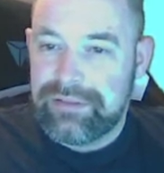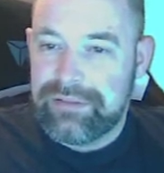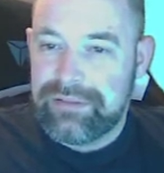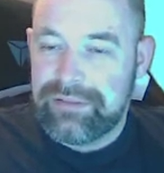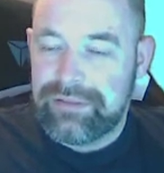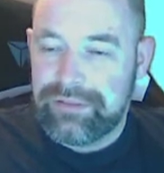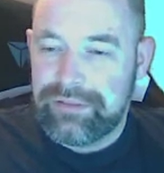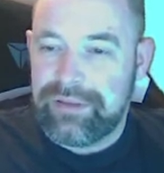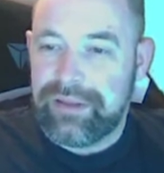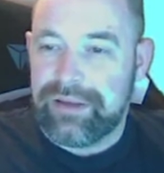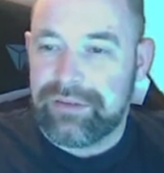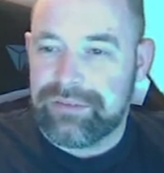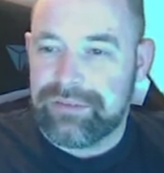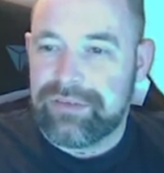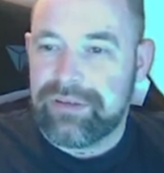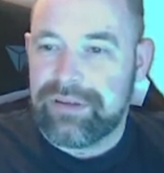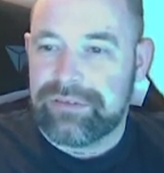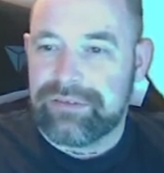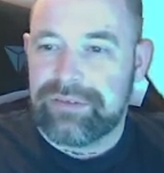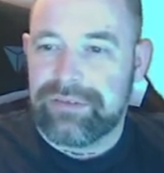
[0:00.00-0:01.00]
2000
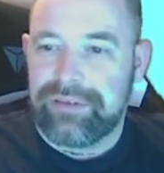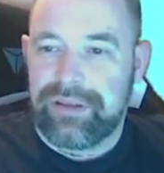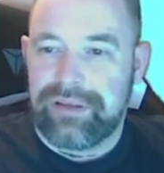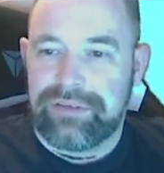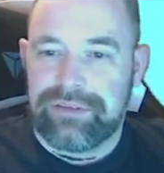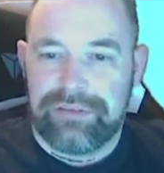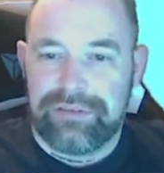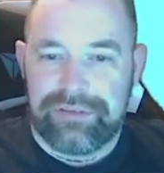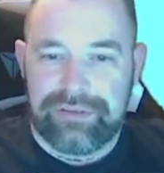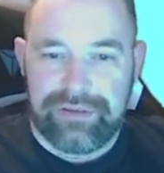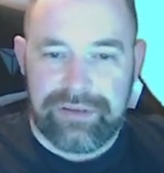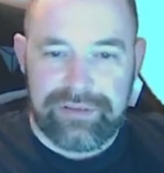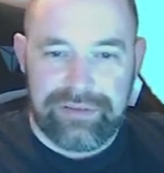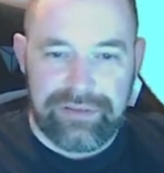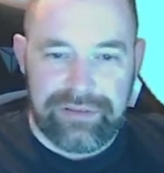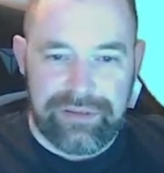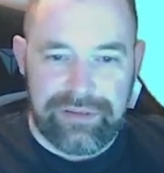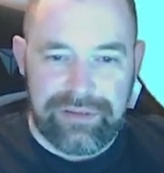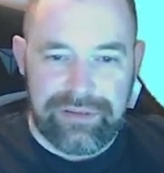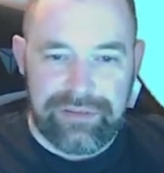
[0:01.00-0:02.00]
take
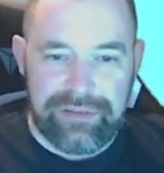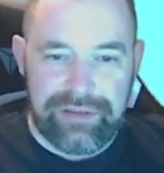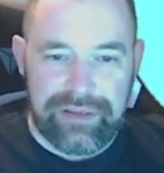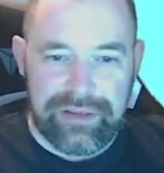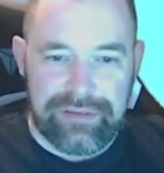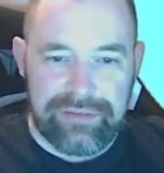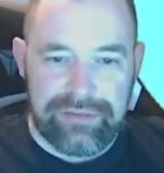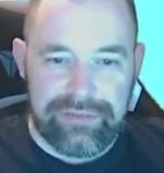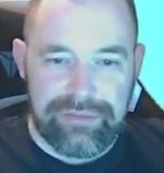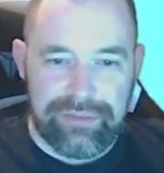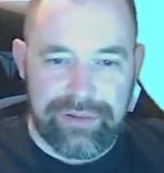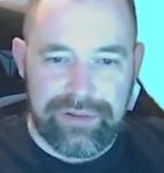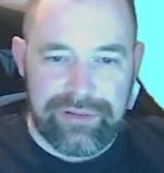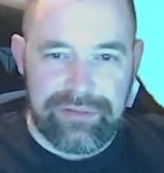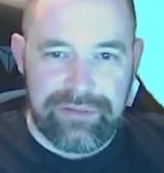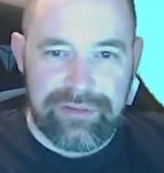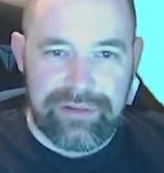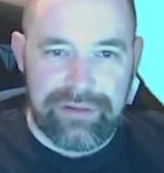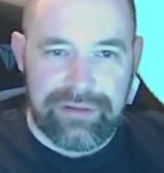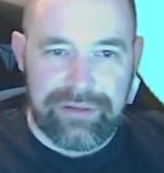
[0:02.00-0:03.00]
2020 is negative
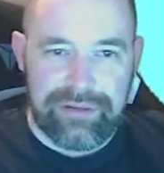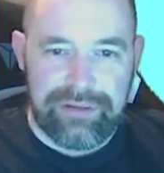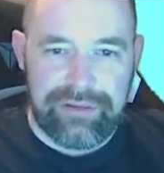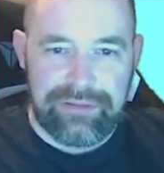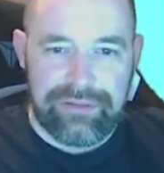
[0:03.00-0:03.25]
20.